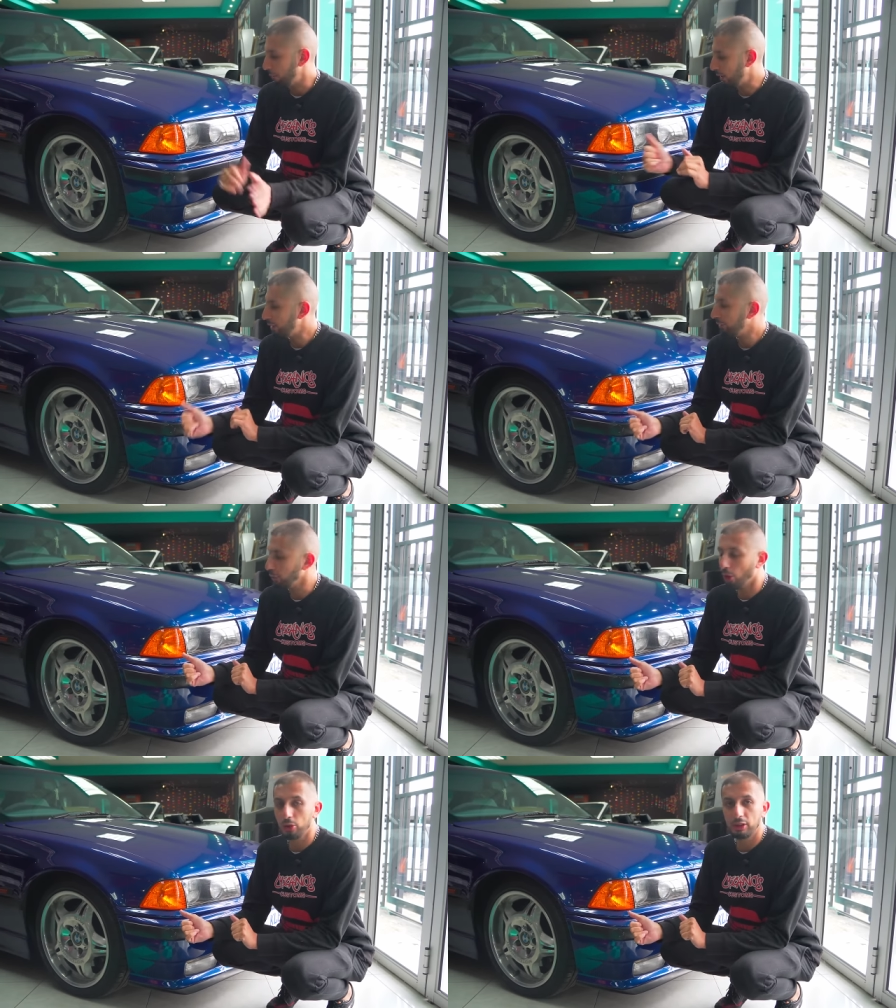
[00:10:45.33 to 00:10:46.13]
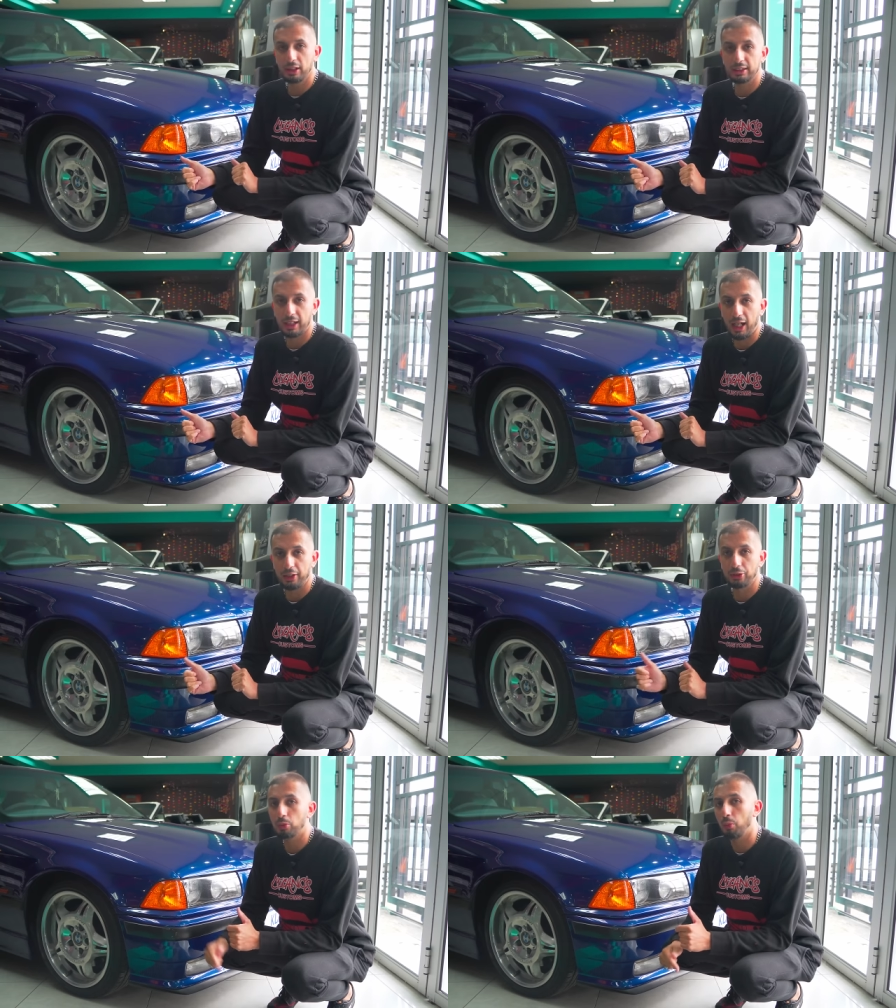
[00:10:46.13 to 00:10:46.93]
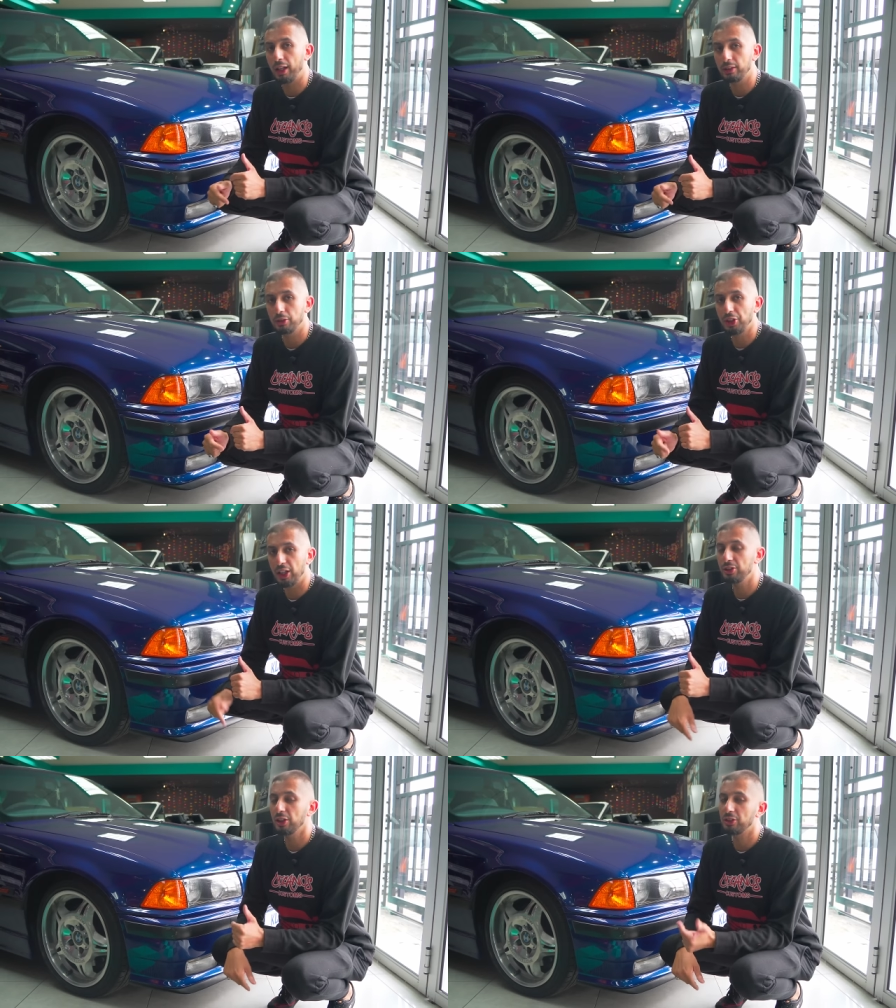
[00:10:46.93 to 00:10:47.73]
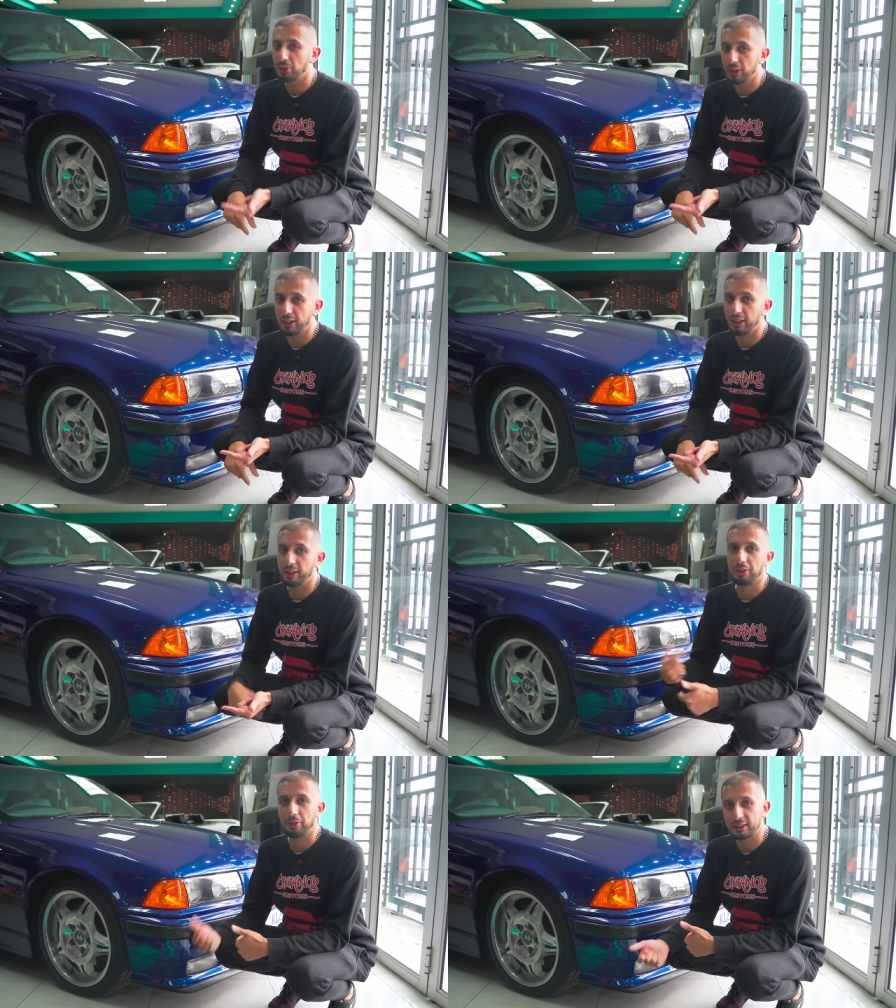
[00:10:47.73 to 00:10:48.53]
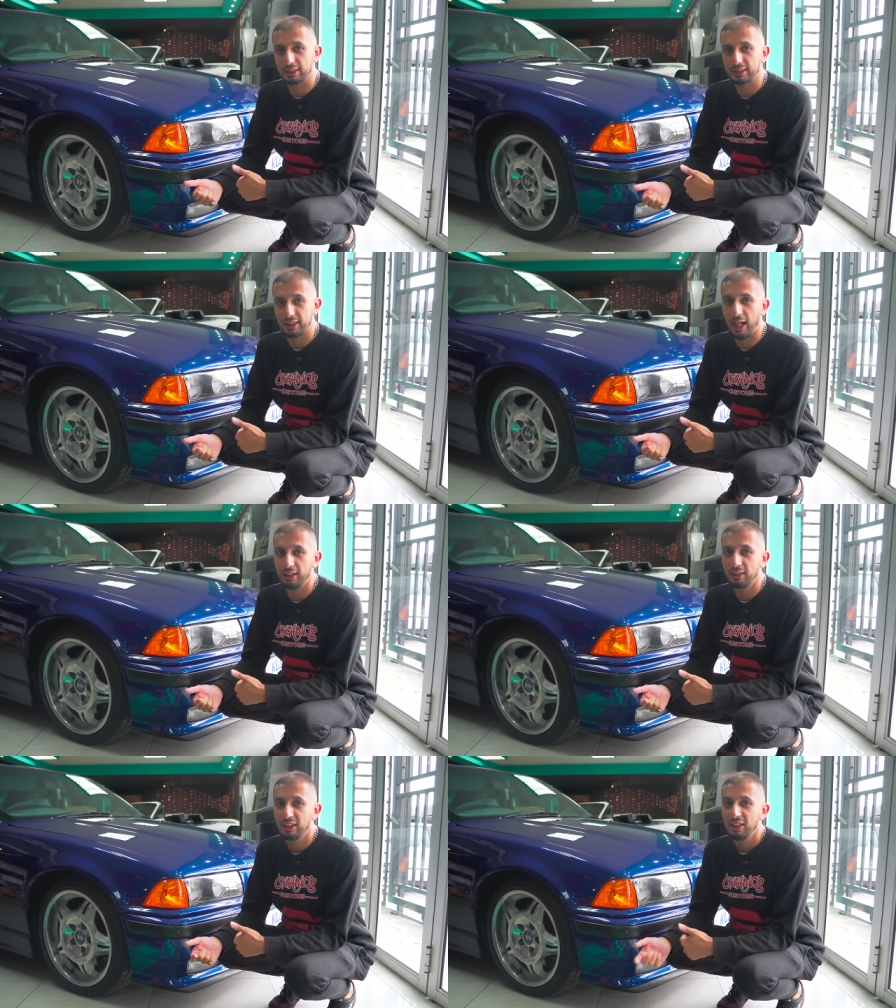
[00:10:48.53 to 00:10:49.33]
if you own this car, you'd want to change it to clear. That was a style.